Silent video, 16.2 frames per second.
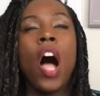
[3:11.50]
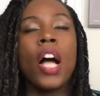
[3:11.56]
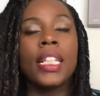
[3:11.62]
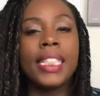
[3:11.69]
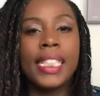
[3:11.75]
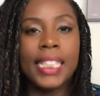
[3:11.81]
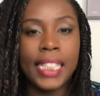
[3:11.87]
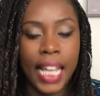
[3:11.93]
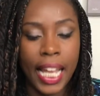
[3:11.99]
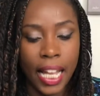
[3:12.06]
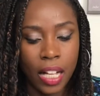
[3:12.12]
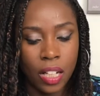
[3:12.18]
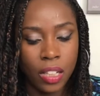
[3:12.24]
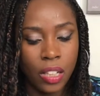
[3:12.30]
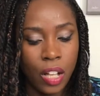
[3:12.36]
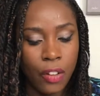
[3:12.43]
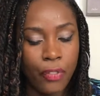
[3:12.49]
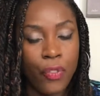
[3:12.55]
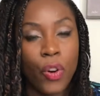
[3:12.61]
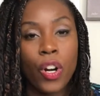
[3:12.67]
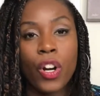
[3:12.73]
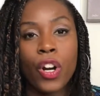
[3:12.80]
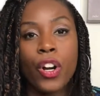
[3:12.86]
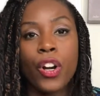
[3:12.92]
on sale
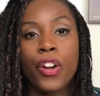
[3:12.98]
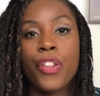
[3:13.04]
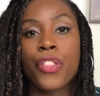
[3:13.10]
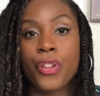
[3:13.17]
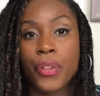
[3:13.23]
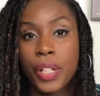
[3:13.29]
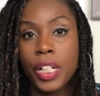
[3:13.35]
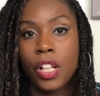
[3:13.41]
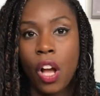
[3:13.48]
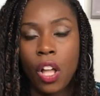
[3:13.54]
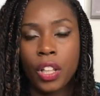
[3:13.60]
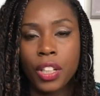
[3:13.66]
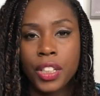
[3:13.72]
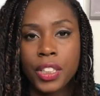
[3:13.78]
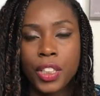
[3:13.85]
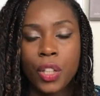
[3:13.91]
for thirty dollars.